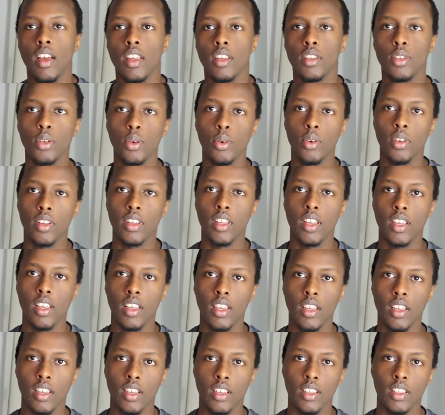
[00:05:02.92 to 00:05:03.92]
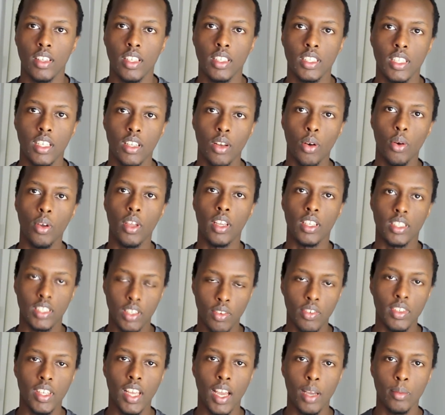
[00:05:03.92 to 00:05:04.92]
So they said, okay,
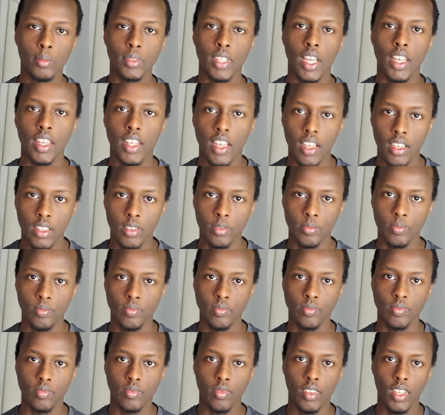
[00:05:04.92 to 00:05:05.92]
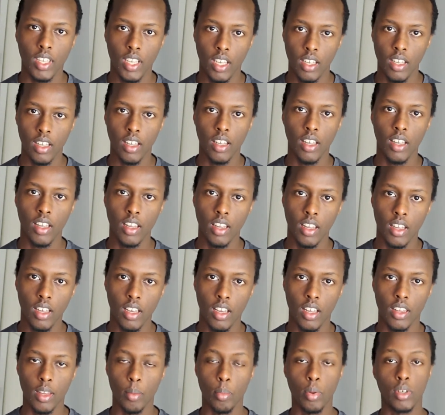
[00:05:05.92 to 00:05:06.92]
seven times, and then
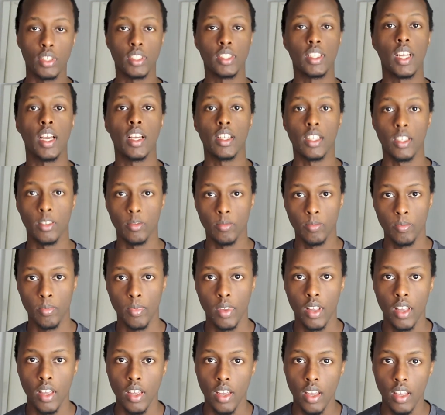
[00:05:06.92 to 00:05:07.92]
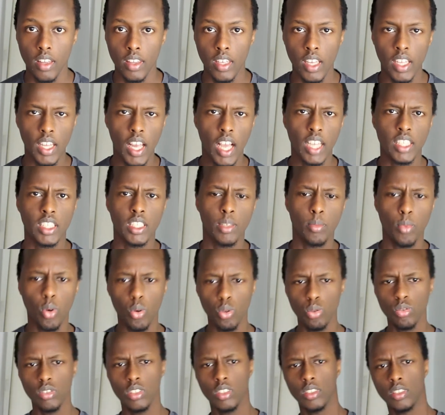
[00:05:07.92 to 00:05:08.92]
the person died. Then they asked him,
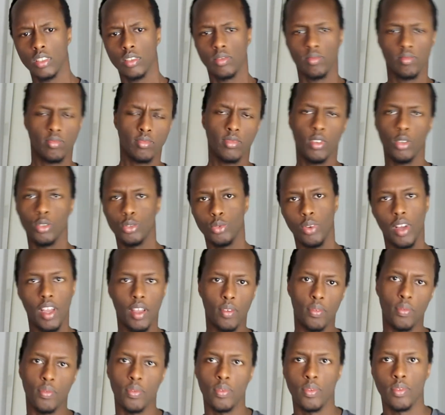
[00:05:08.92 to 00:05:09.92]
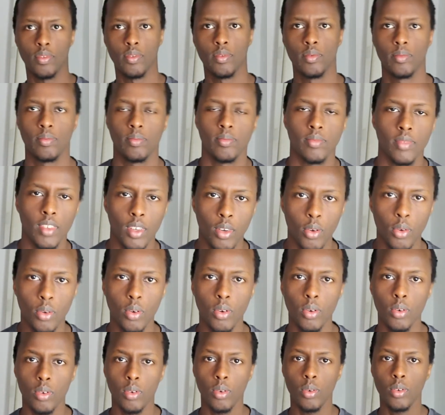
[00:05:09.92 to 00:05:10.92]
whose wife?
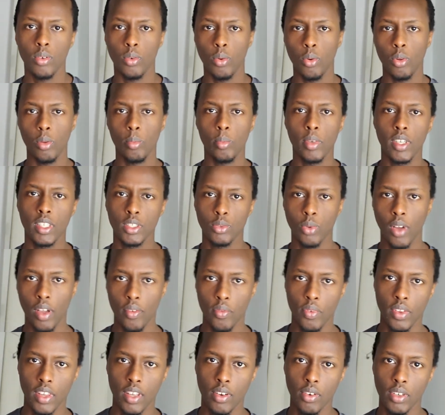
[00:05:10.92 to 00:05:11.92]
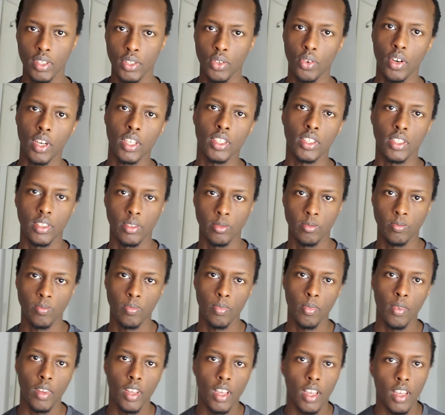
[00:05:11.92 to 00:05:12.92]
Who will be his wife in the resurrection?
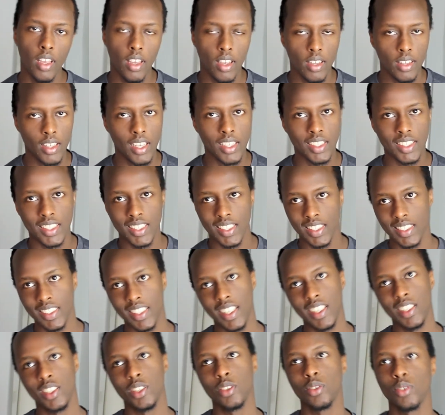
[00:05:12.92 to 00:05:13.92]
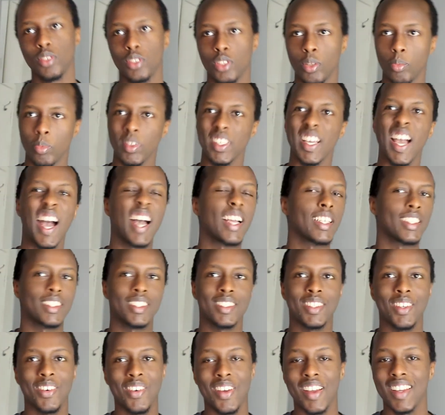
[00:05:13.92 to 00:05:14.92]
Then Jesus said, you stupid guys.
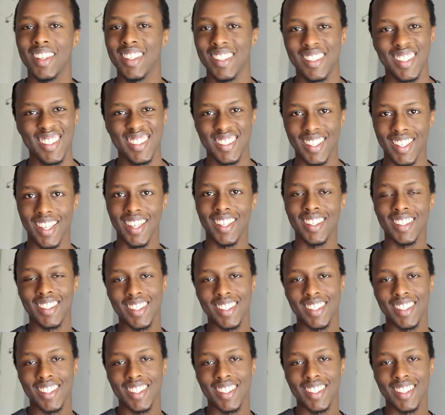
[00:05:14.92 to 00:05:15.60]
Okay, you did say that.